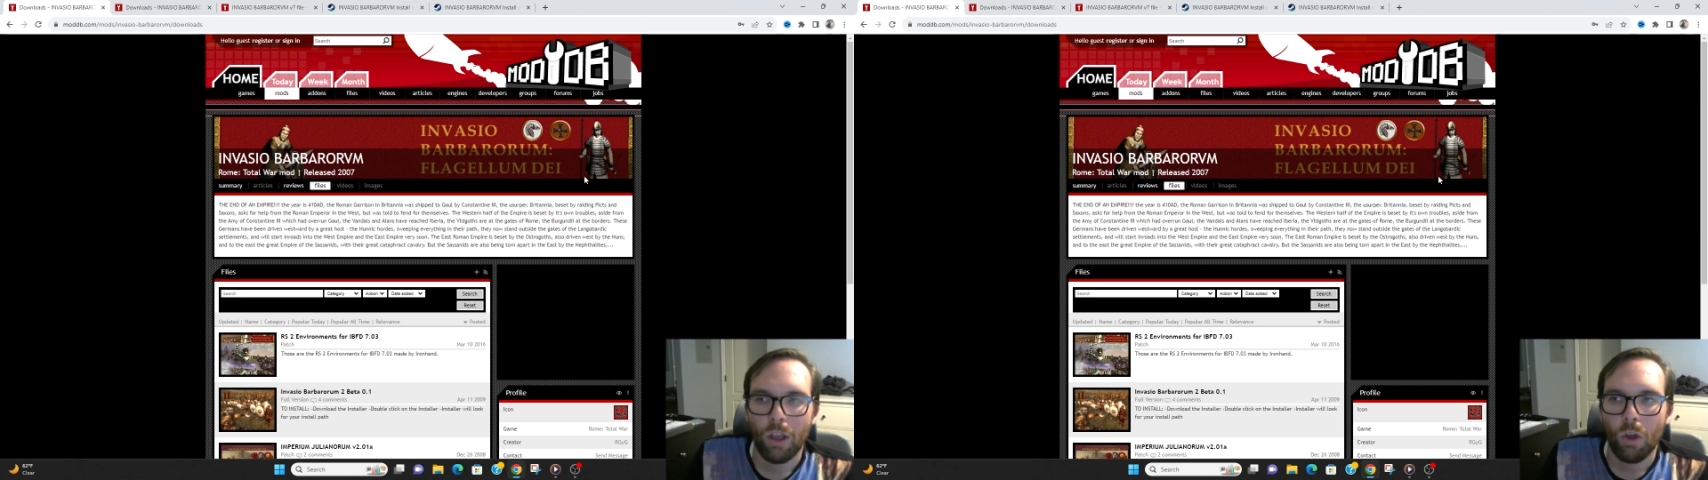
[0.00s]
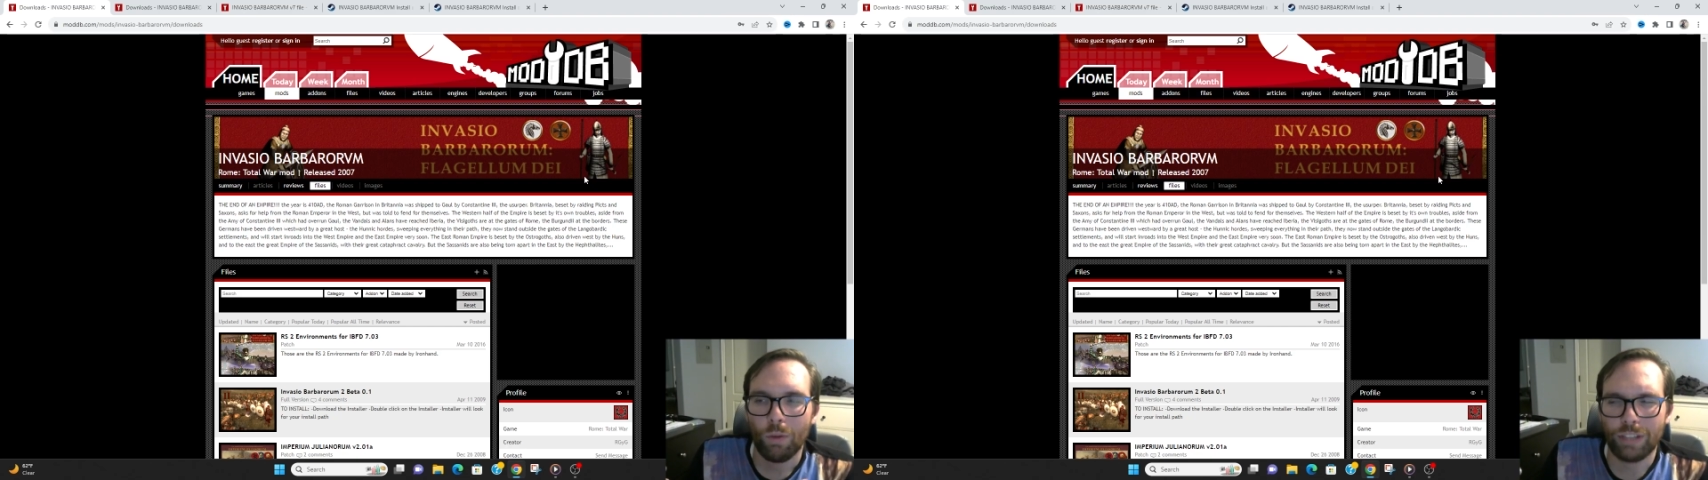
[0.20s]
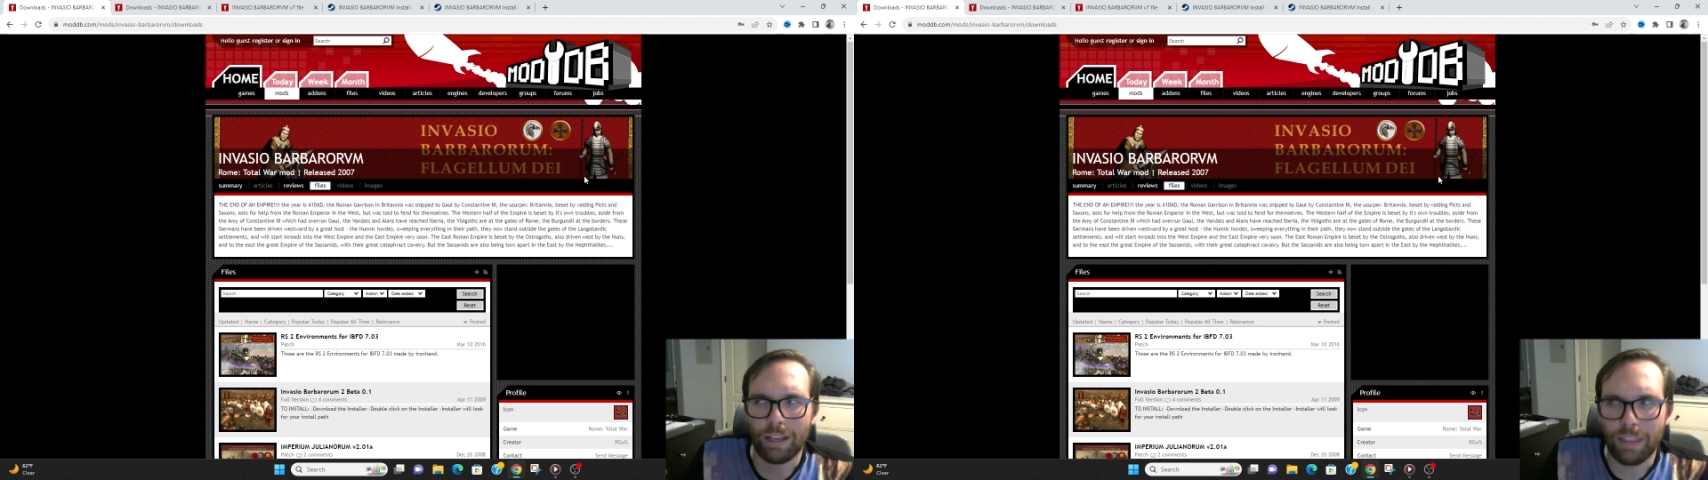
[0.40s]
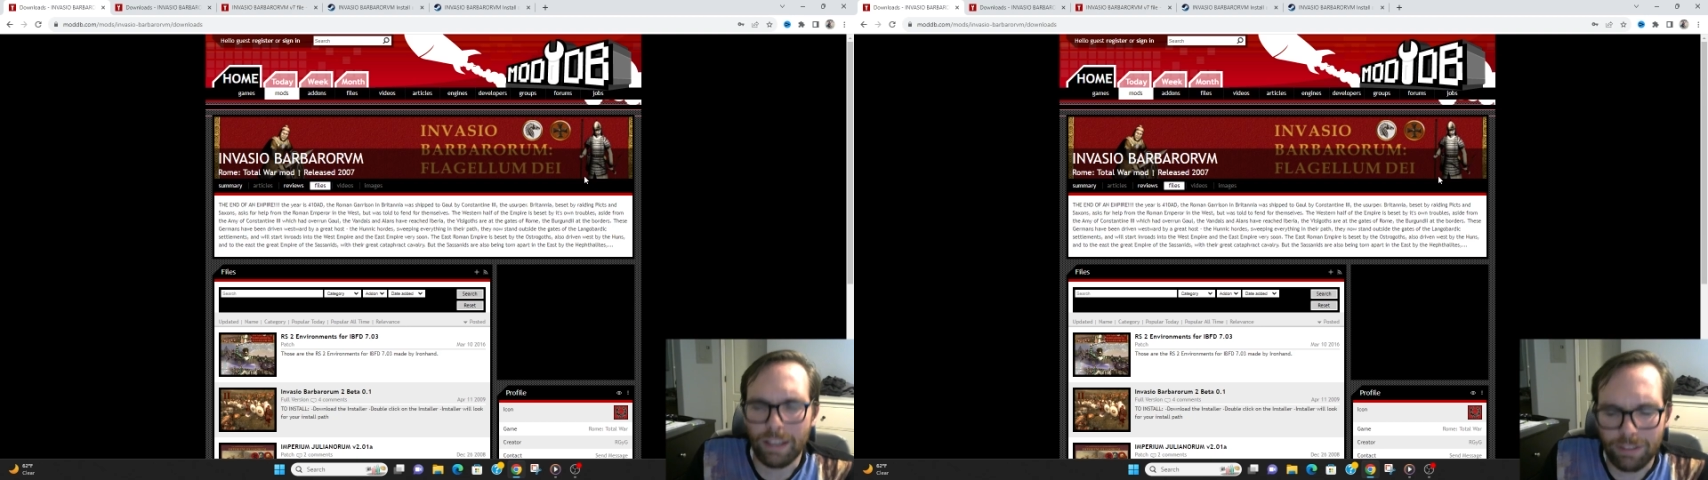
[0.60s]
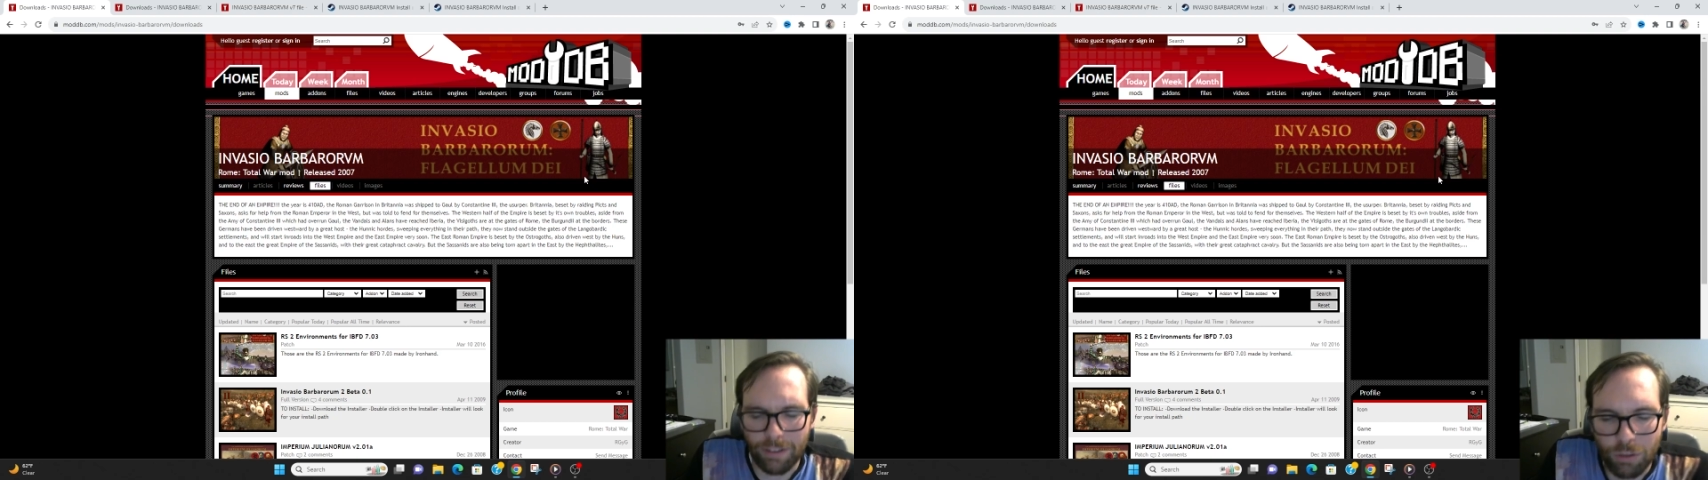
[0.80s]
which I think
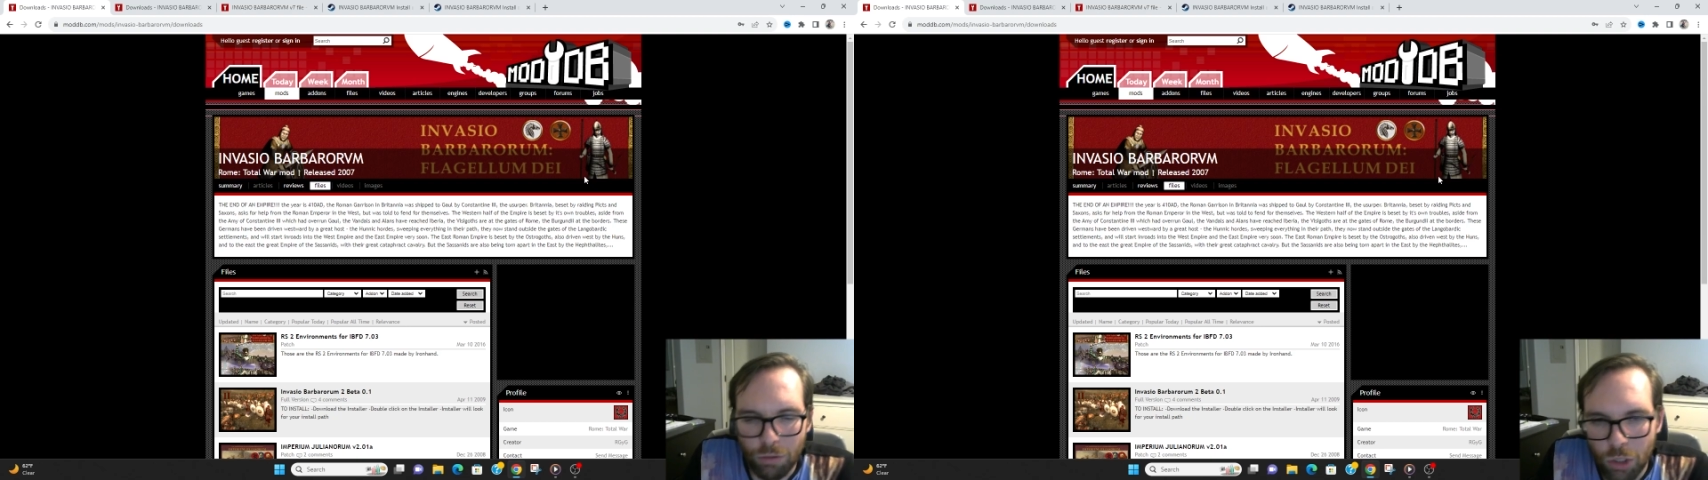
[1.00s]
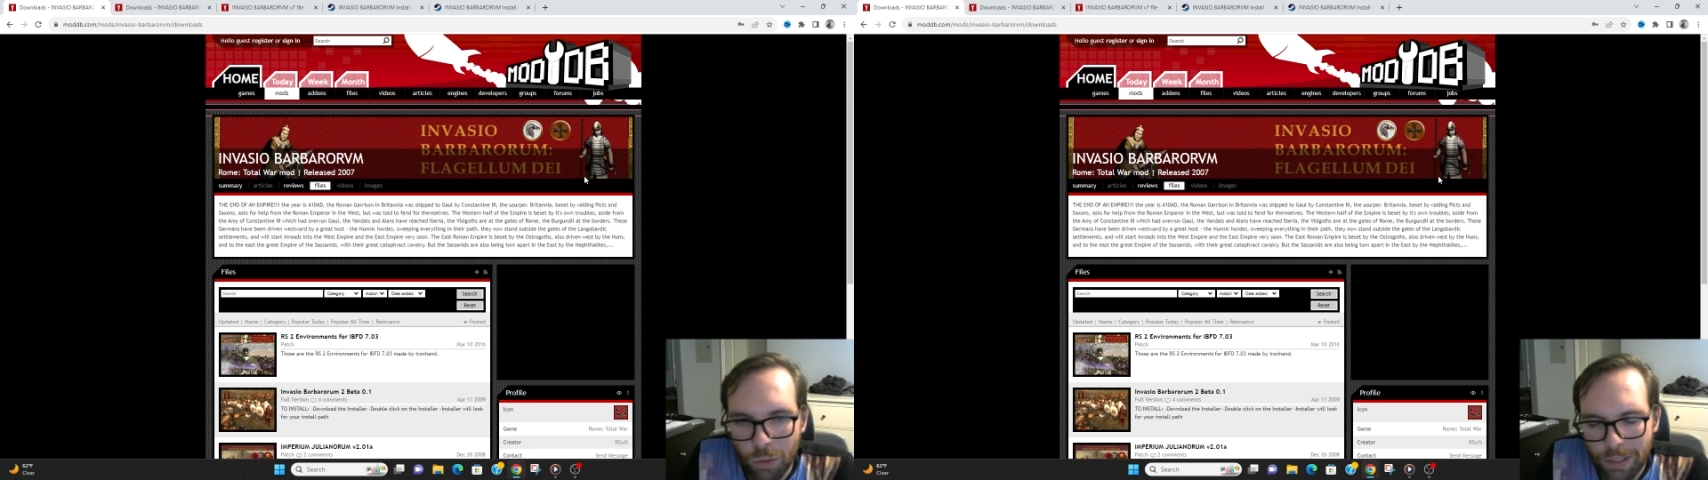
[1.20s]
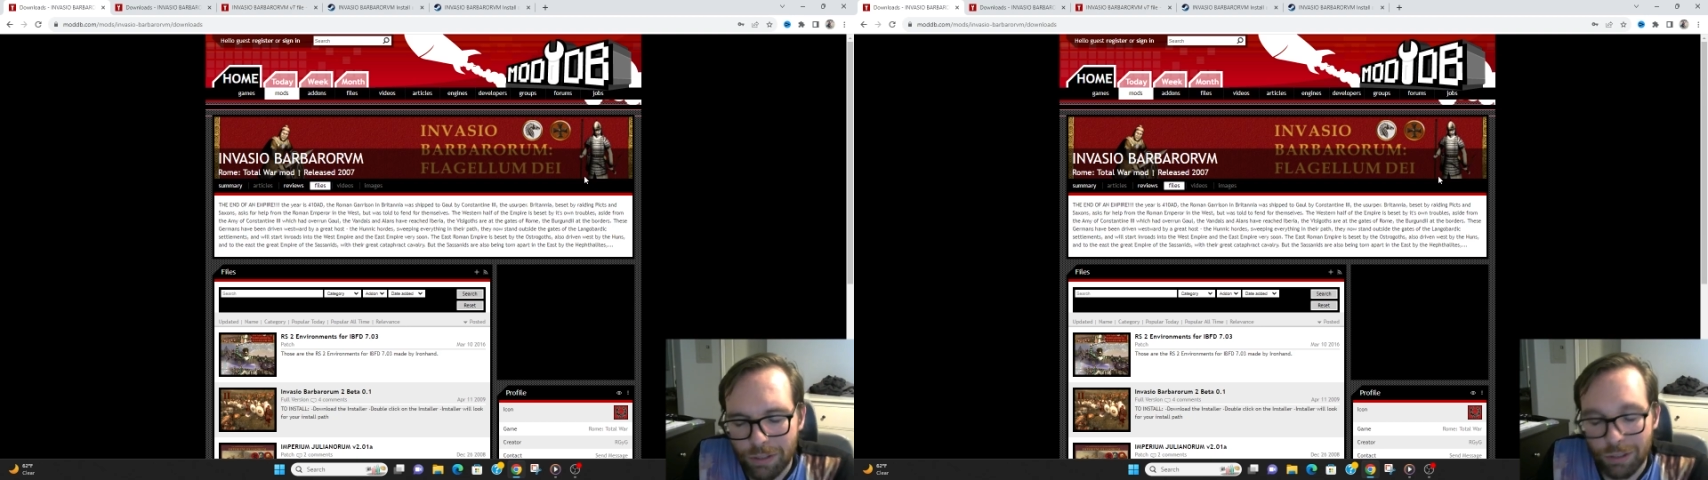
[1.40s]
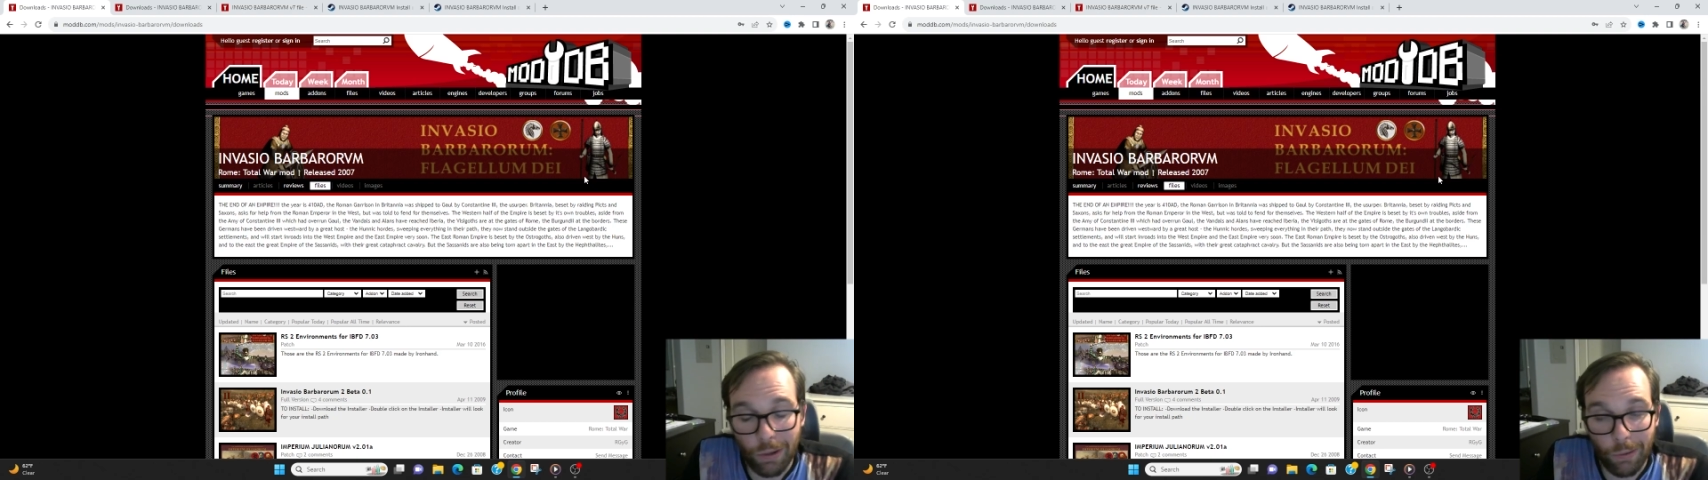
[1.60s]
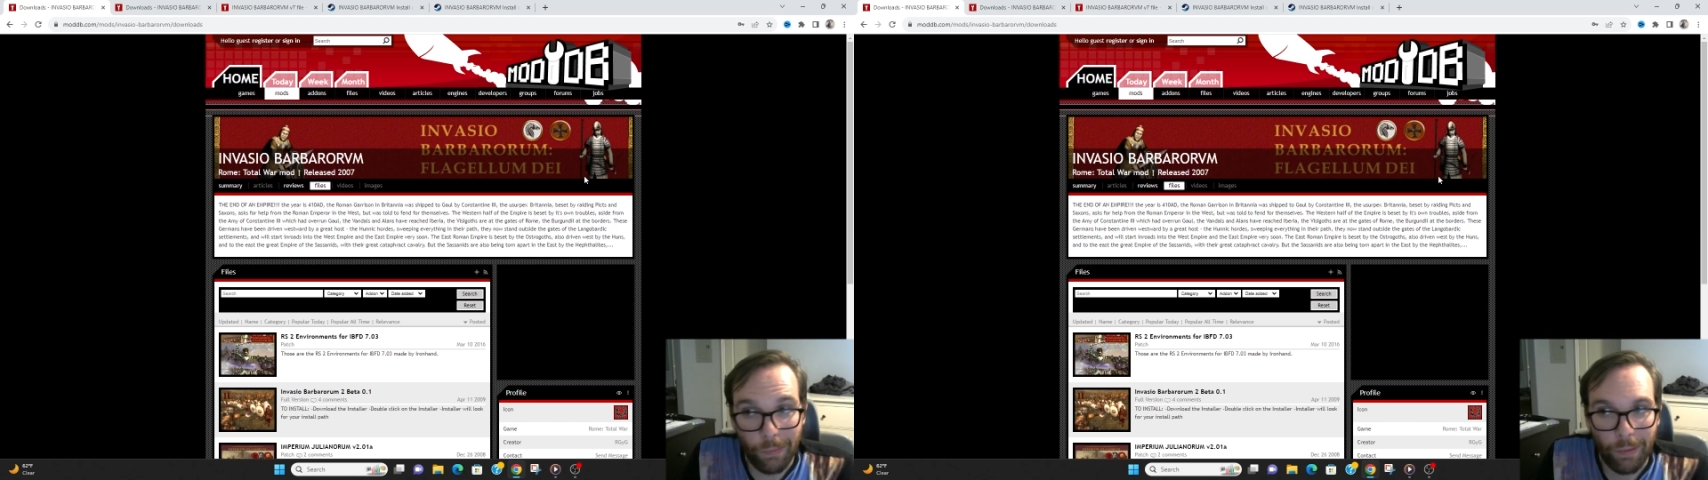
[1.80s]
is also newer,
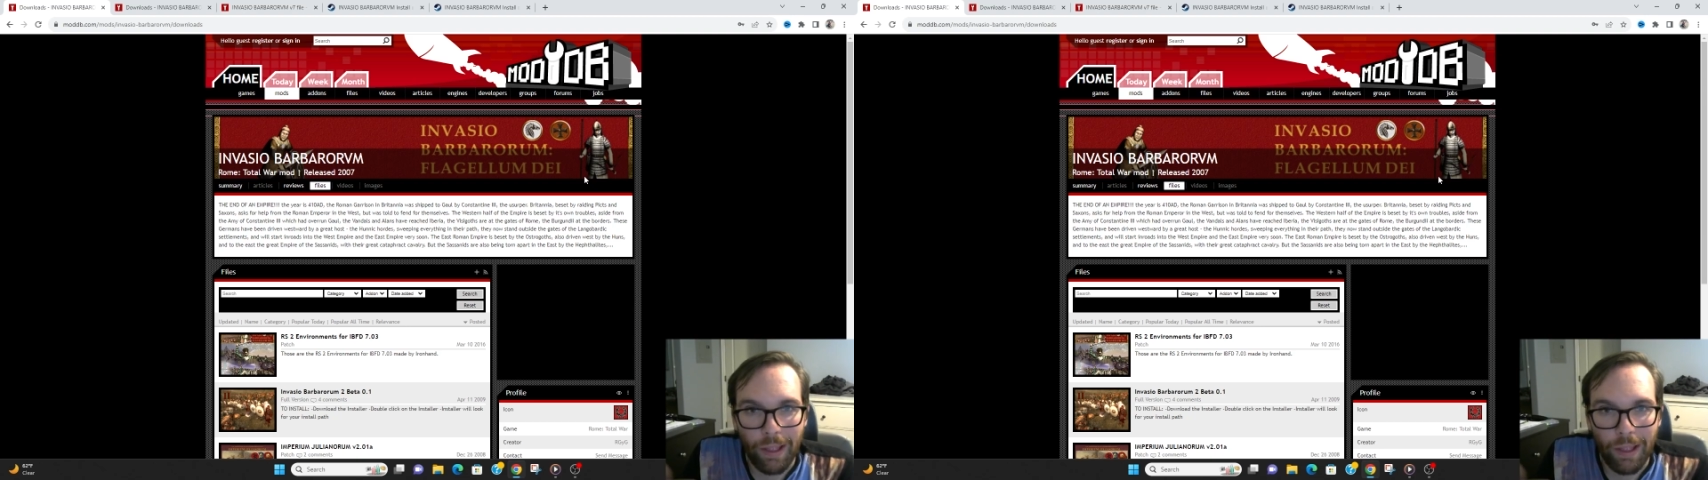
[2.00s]
so